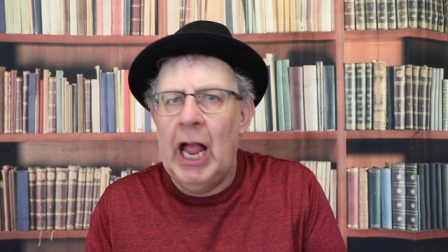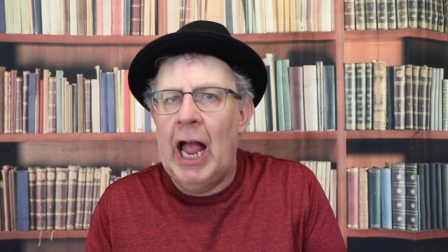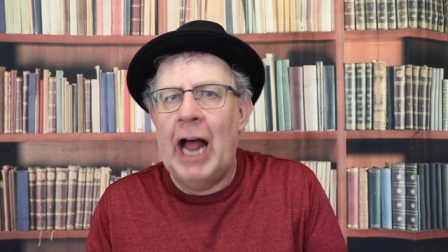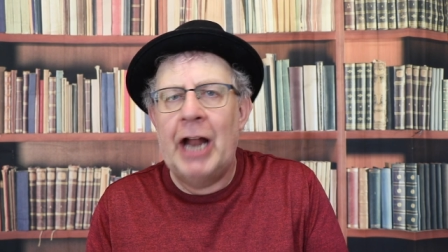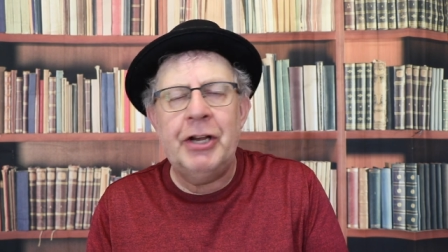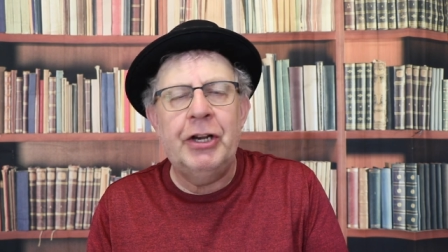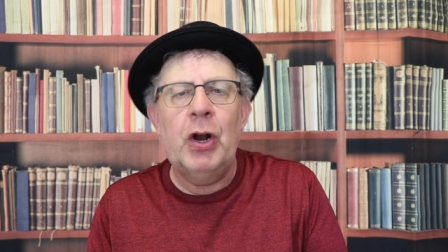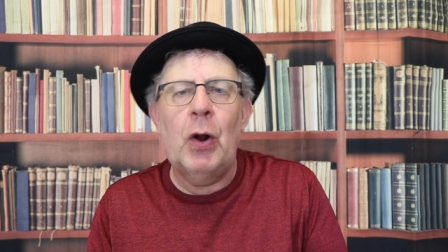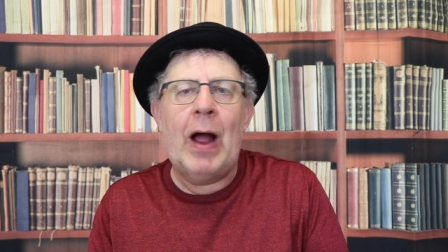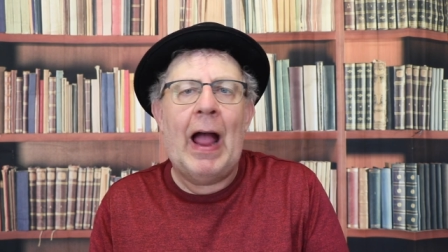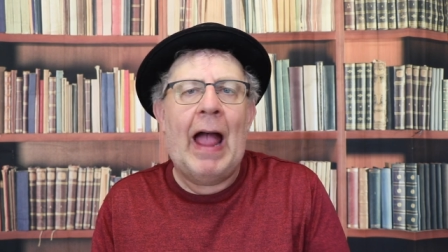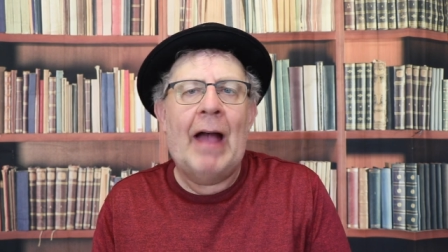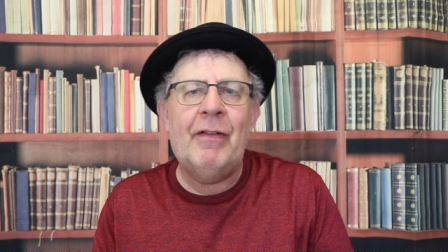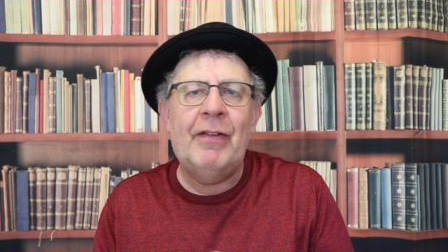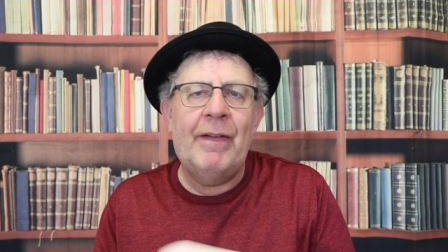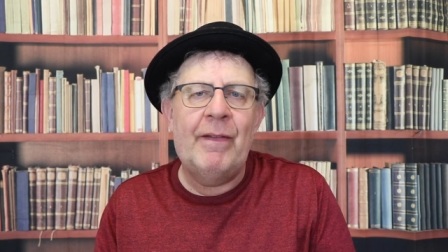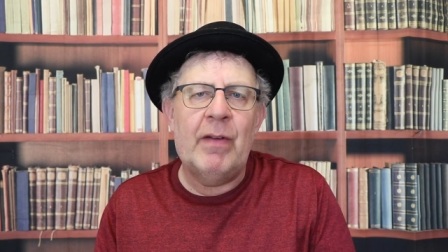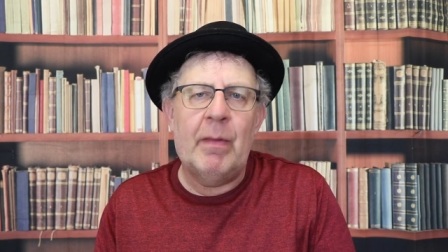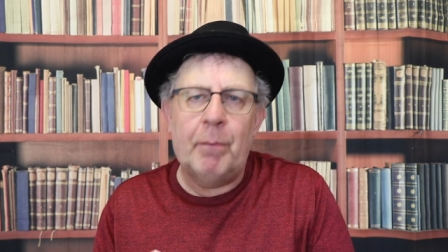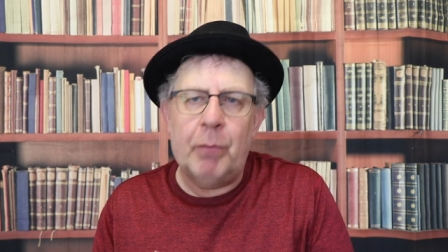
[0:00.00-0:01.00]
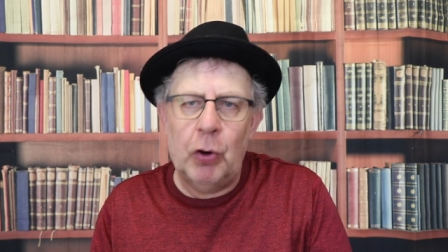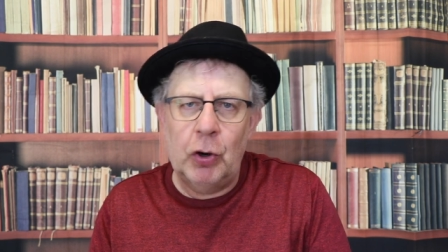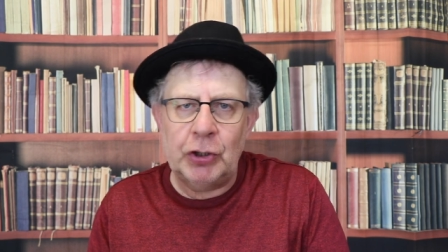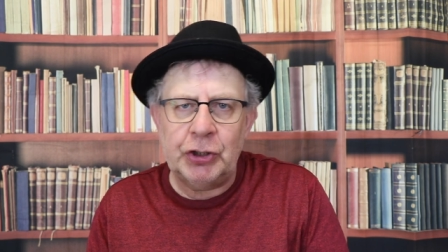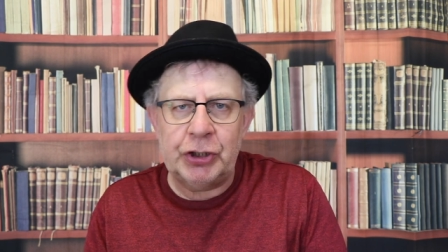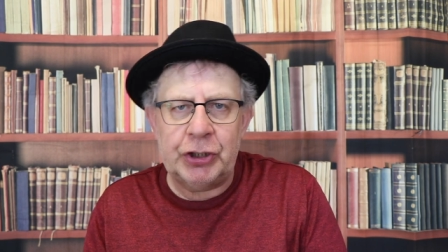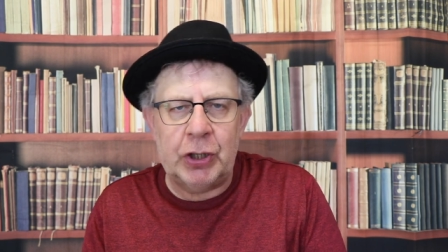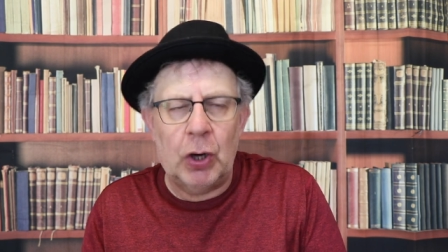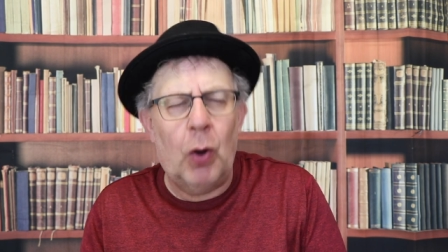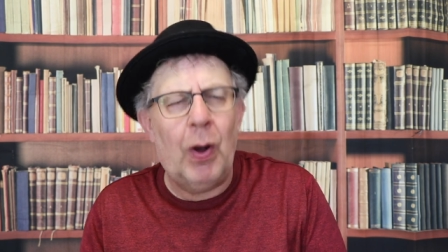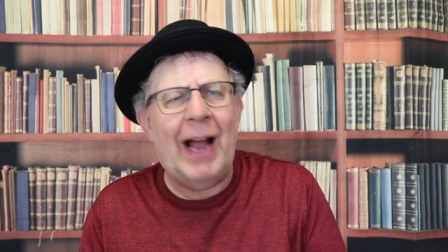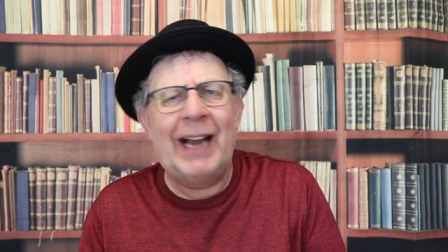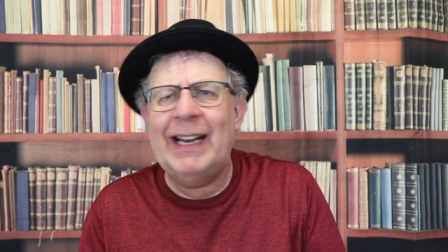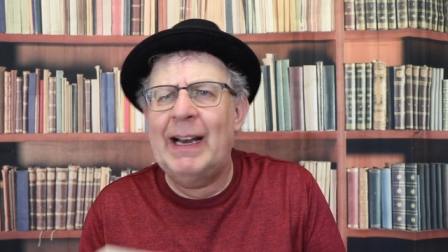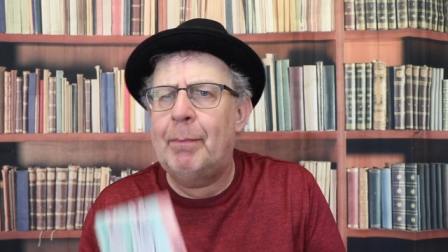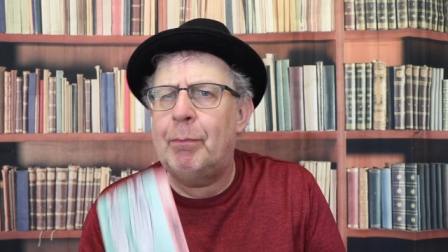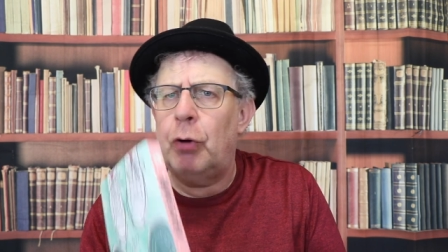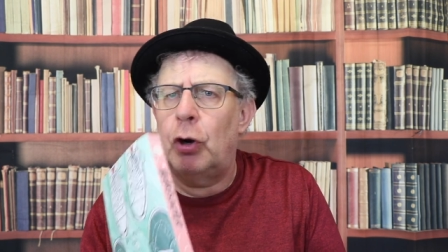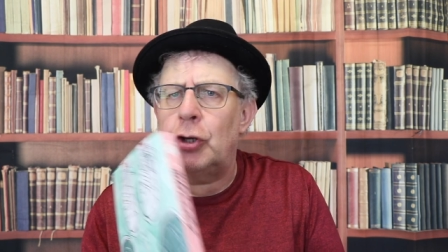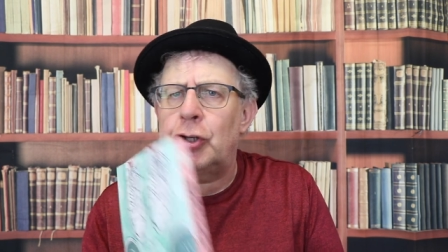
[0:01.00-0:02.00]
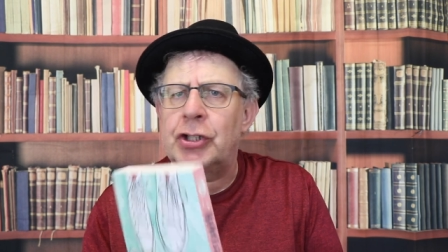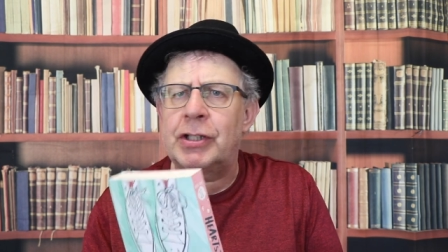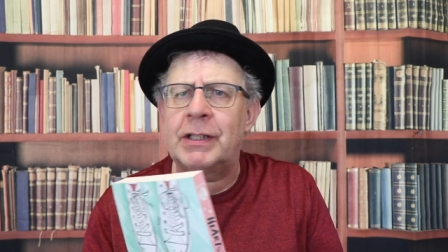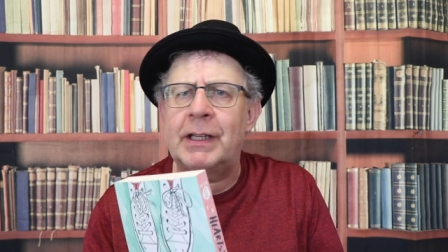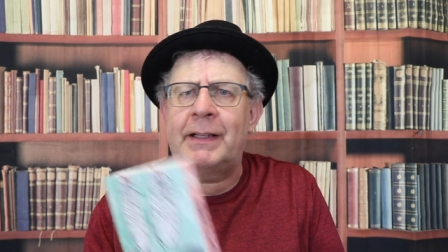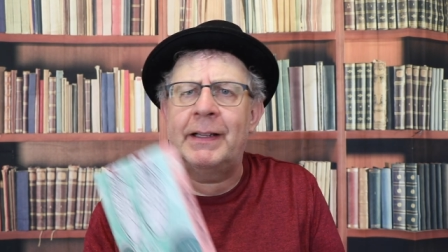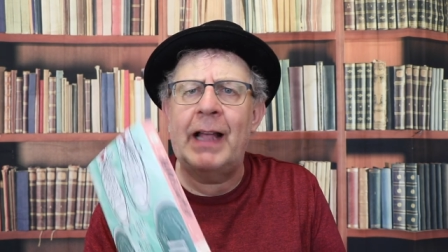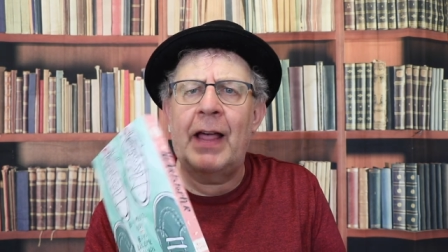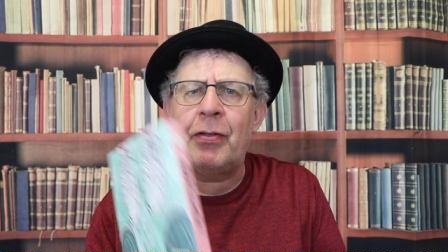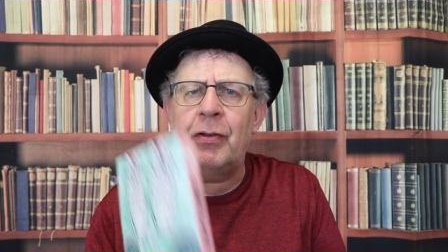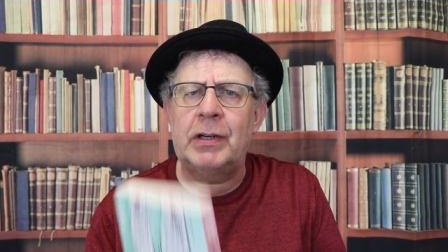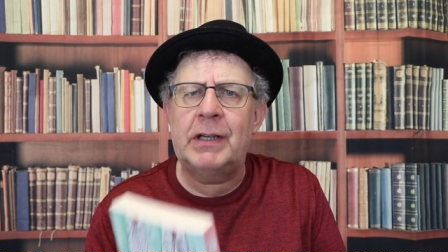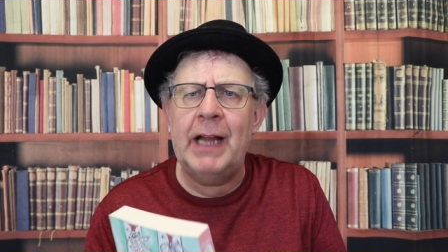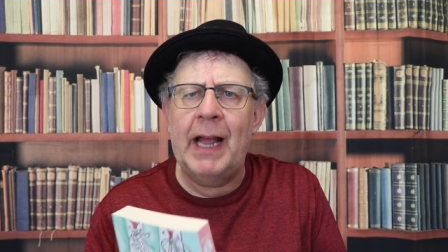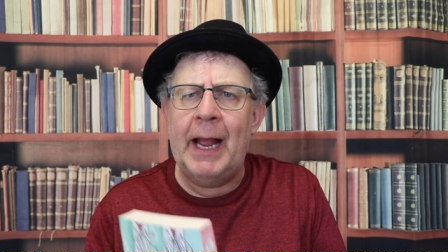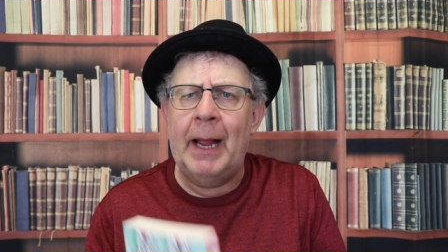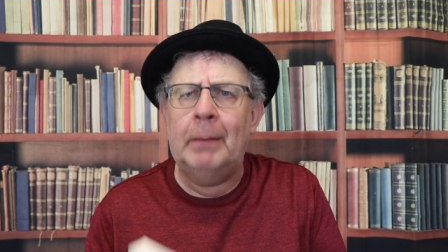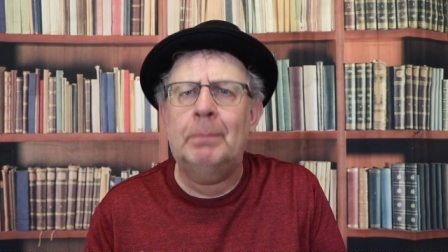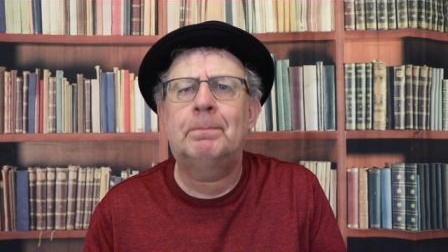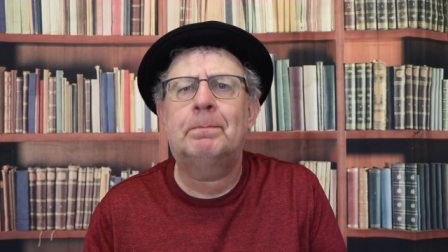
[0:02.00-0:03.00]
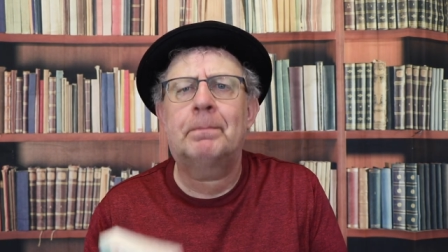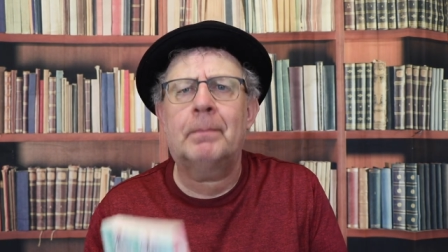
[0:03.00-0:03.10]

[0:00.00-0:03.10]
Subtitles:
And you know, I haven't even purchased. Oh, I did purchase it the other day.